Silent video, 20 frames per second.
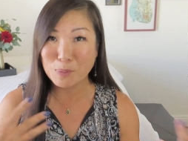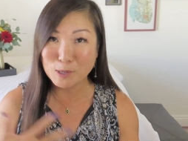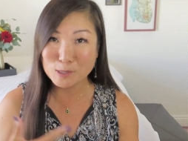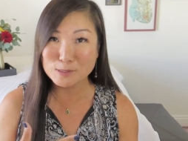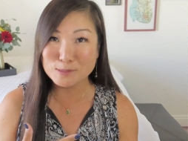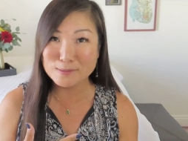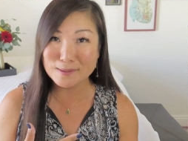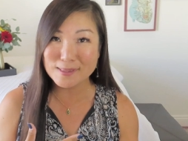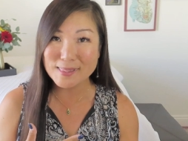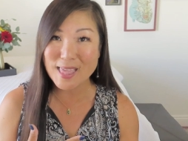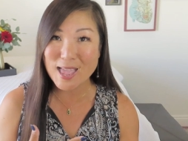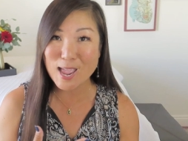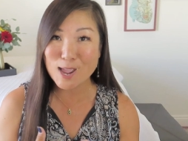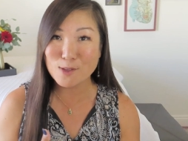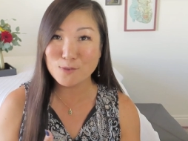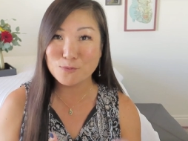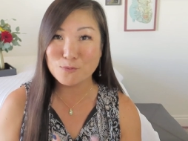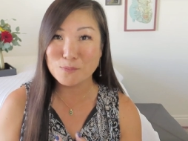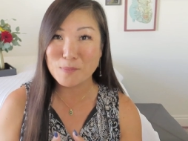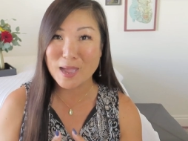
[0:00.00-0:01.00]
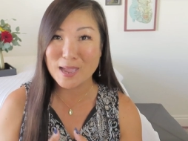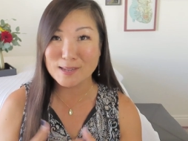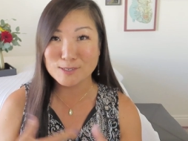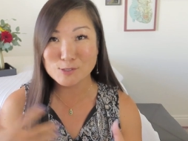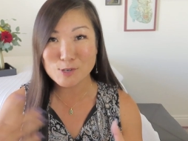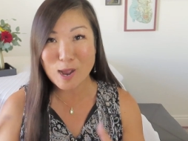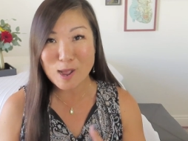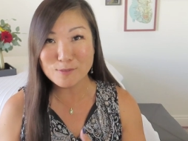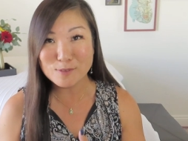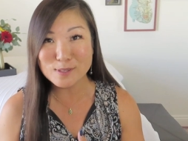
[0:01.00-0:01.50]
personal life, my
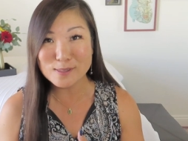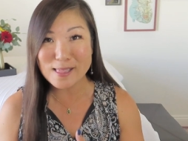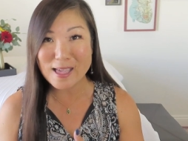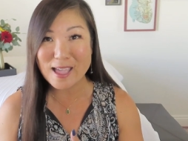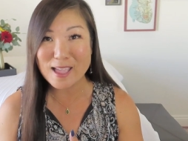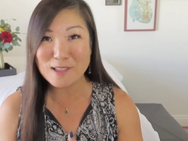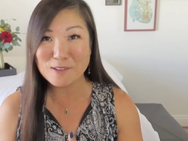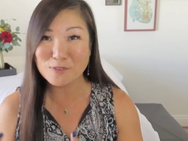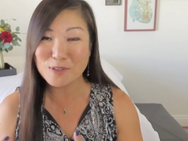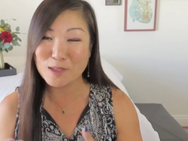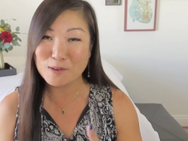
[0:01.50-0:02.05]
travel life,